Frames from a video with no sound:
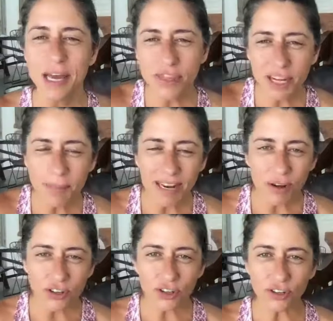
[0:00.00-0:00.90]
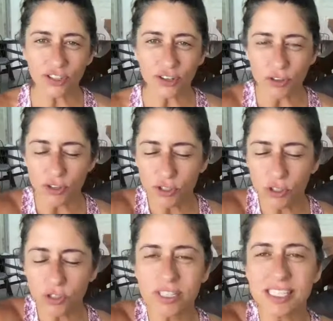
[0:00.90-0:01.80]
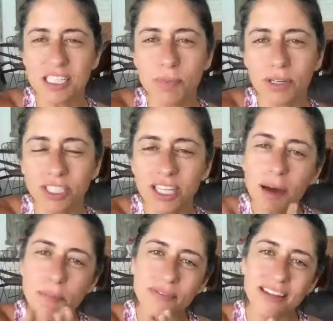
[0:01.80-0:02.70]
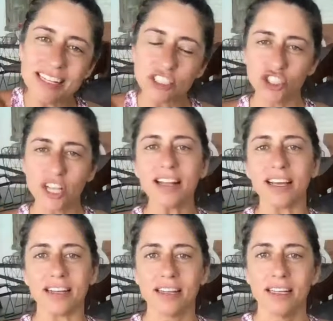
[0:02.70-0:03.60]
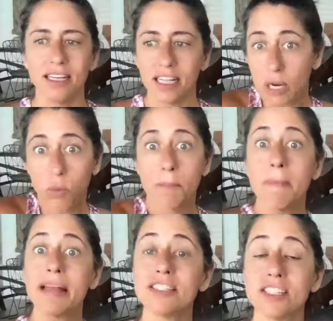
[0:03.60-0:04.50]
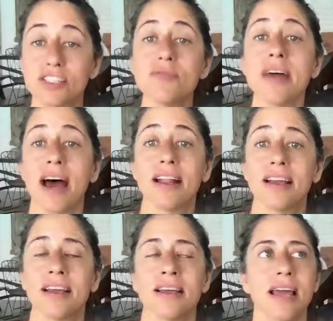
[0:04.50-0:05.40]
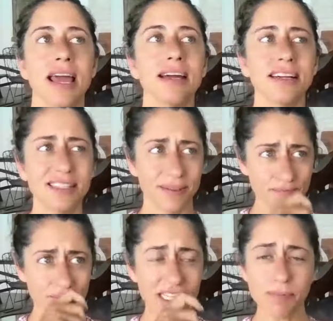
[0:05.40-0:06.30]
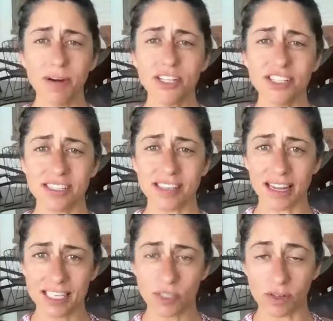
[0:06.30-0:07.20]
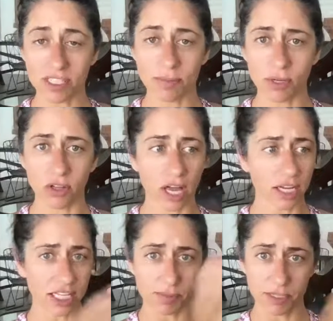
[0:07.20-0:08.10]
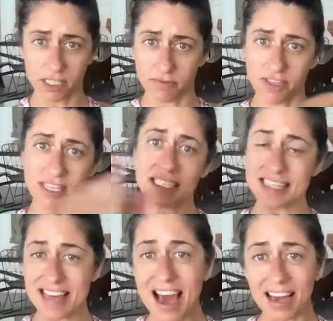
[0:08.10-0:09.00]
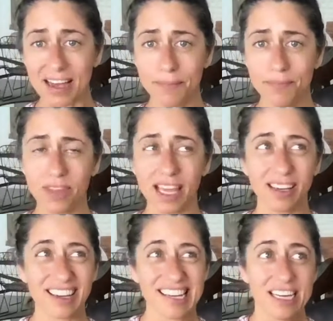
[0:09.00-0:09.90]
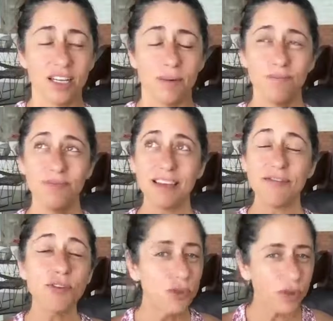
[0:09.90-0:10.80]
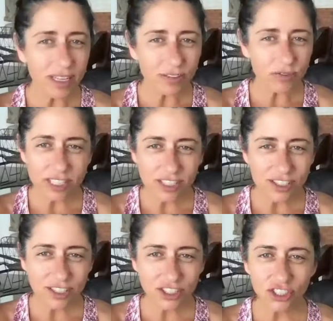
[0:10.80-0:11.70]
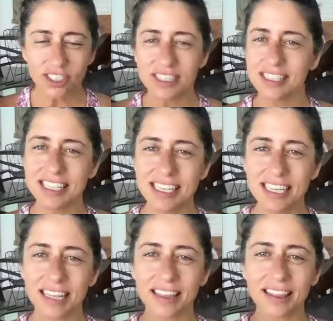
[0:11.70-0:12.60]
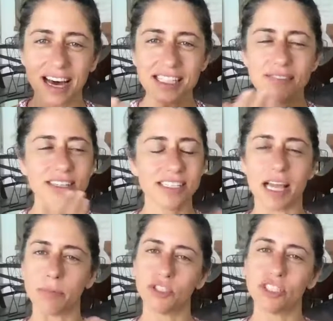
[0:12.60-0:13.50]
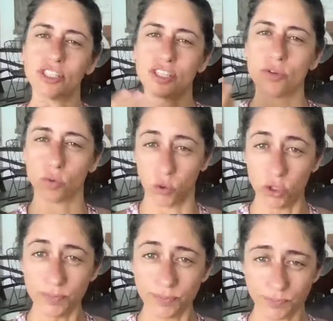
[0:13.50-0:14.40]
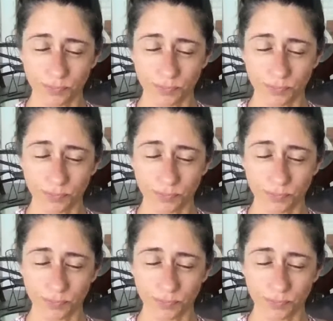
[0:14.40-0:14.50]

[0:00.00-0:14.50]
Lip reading: Think about how your uterus is building up and then it's shedding. Like we're meant to do that. And as much as science wants to be like, it's because of this and that, like if you do a lot of research, you're going to see lots of exceptions to the rule.